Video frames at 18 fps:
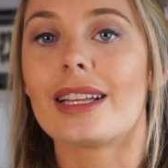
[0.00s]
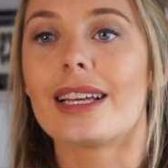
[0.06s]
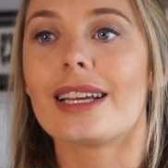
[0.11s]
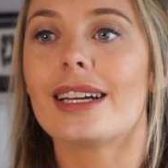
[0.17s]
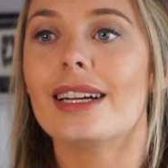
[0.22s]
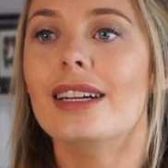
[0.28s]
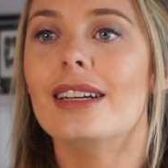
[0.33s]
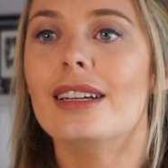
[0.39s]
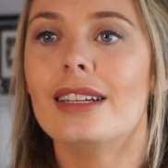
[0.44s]

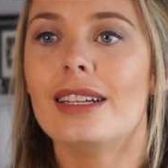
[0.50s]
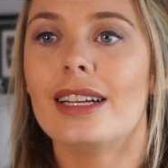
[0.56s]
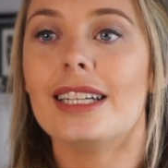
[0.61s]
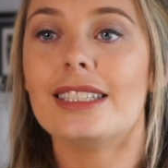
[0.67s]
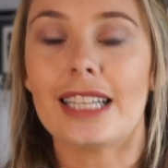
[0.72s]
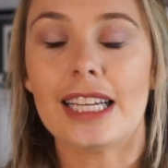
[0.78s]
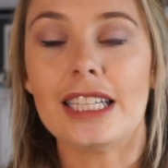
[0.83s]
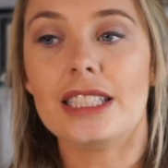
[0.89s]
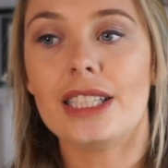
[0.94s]
Like,
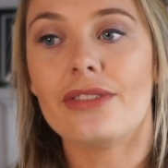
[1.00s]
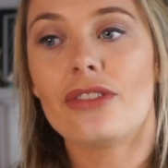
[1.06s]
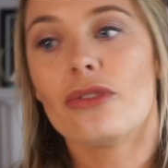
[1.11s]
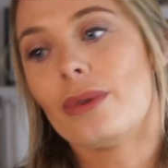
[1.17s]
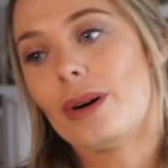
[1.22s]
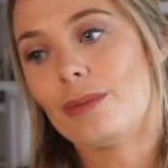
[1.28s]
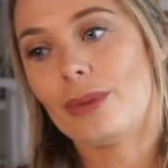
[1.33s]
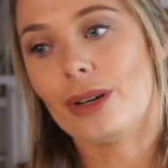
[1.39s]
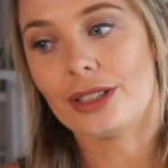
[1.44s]
it's easy for
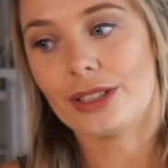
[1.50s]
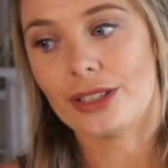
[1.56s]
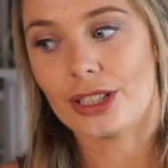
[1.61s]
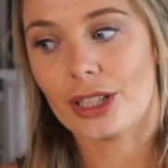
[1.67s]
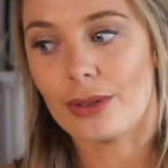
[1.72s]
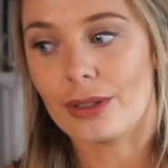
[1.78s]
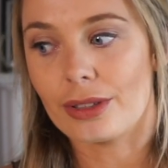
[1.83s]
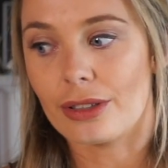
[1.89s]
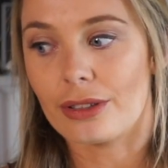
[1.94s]
one person
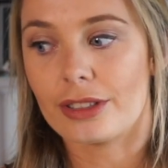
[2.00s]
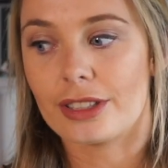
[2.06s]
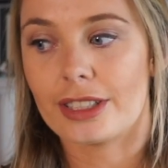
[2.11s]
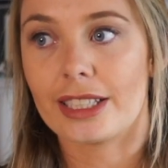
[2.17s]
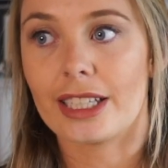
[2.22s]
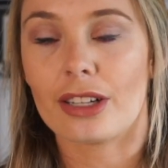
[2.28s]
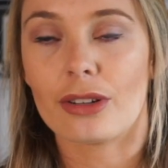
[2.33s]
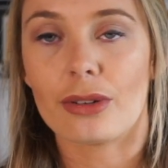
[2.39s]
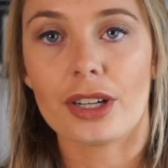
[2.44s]
to go unnoticed
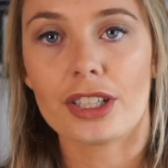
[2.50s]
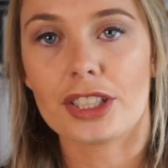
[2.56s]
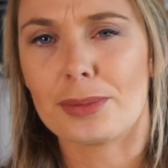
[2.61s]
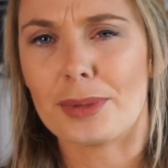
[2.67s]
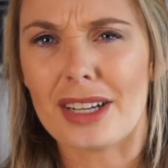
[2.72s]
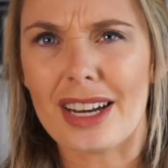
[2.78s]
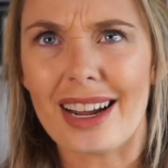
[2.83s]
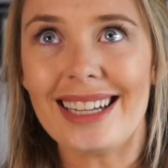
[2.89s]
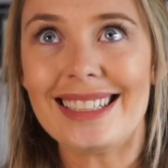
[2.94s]
and get crushed,
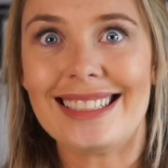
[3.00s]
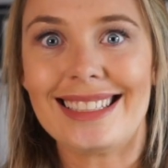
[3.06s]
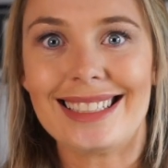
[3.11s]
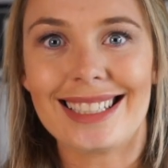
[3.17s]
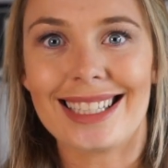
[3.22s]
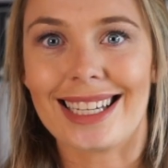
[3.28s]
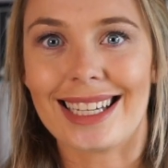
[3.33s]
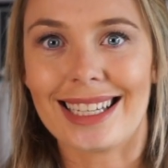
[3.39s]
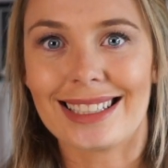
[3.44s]
but
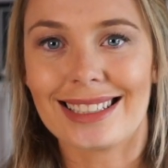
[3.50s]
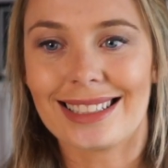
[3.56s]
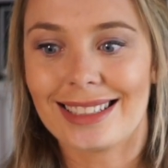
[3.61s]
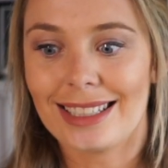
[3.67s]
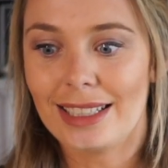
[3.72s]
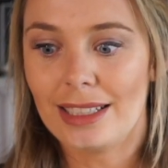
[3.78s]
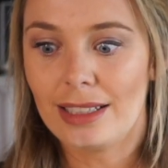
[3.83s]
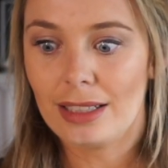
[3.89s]
96?